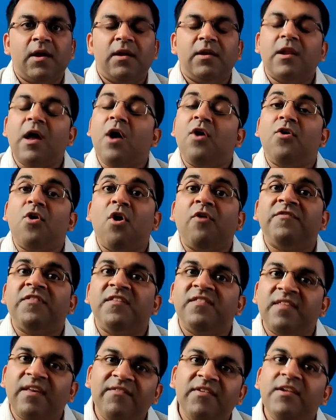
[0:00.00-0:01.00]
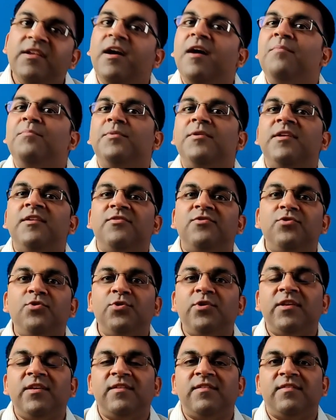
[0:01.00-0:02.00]
Now, of the 7 companies,
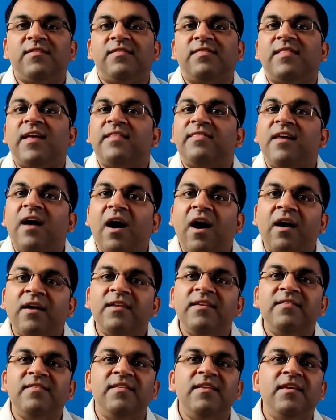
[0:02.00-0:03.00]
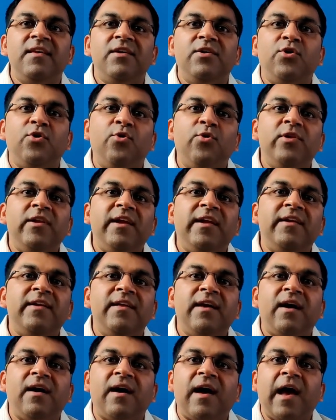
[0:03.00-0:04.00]
notice that the REC, Coal
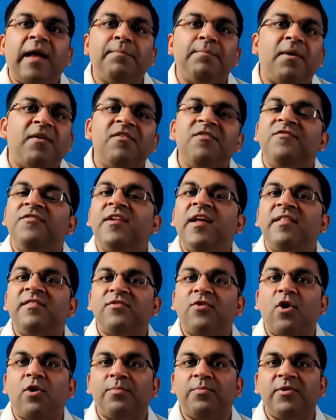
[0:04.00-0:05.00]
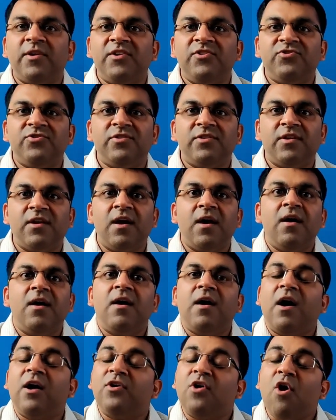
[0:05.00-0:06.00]
India, and Power Finance Corporation
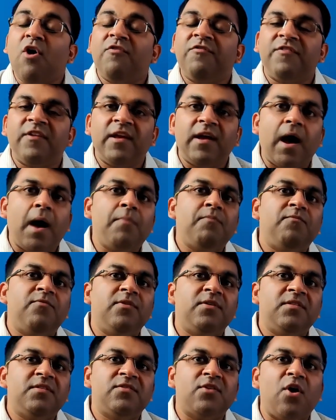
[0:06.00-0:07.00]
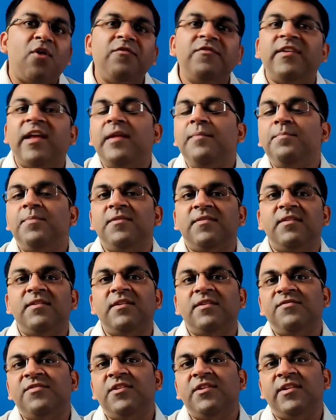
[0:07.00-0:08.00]
are offering upwards of 10%
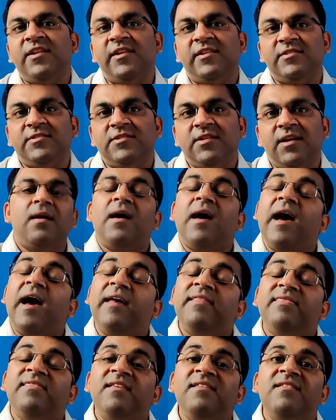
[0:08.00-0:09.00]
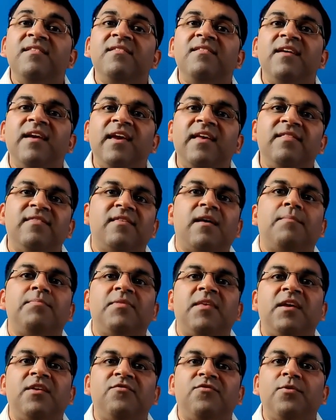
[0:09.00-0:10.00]
dividend yield. And this is again
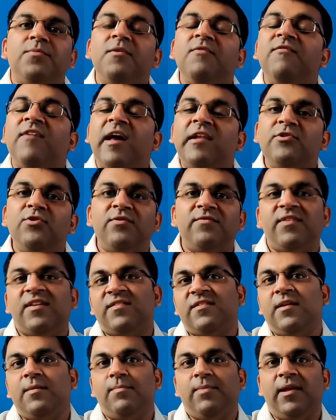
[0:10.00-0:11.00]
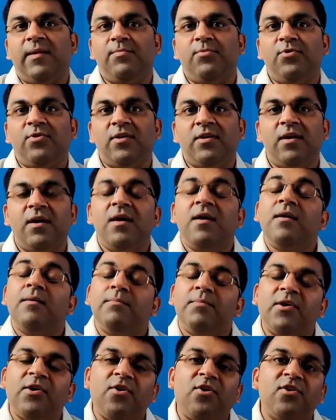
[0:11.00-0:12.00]
something from the value investing playbook,
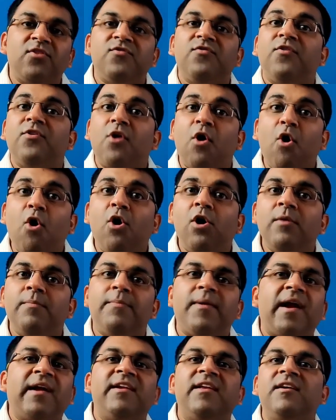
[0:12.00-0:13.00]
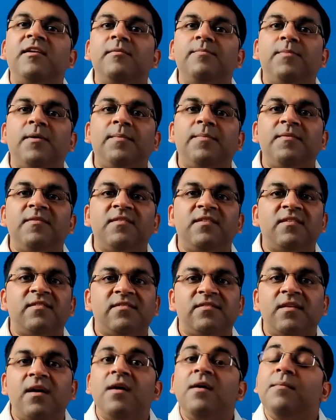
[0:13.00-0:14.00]
because for all practical
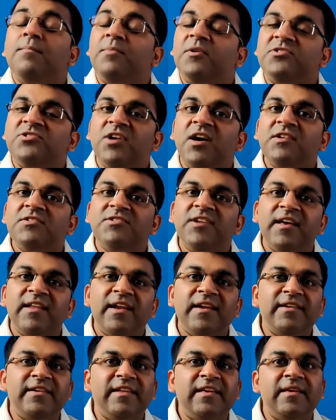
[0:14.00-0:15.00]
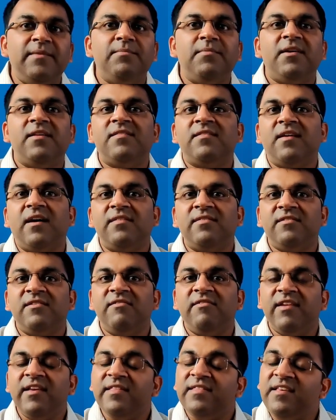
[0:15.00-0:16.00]
purposes, Prashant Jain and team is
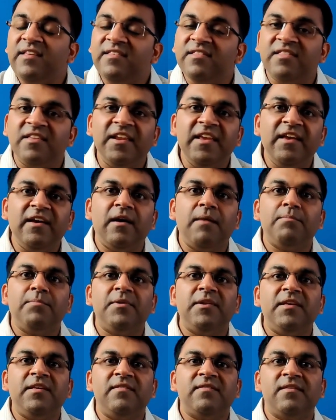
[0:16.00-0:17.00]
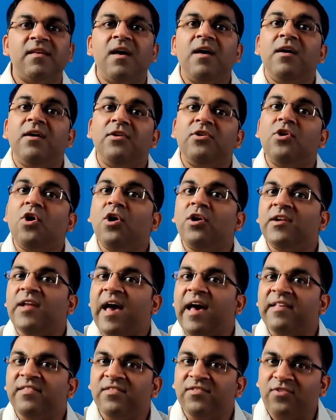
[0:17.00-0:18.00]
considering these 3 companies not
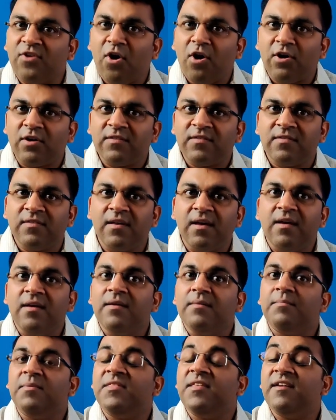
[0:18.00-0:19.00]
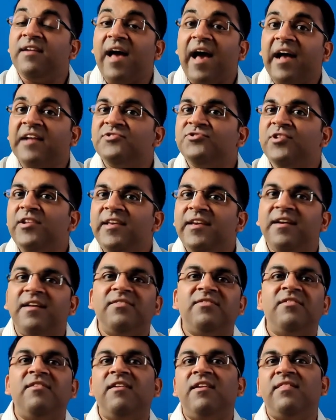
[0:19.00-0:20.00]
as stocks, but they're actually
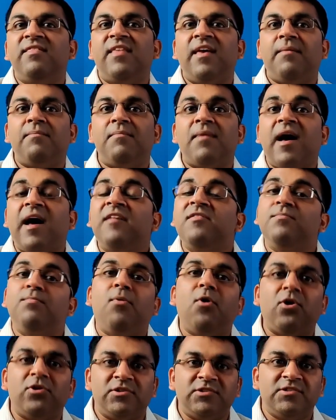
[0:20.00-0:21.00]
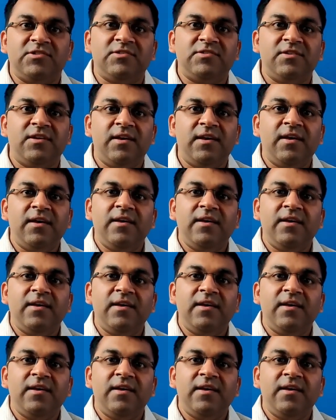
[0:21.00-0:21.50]
considering them as bonds.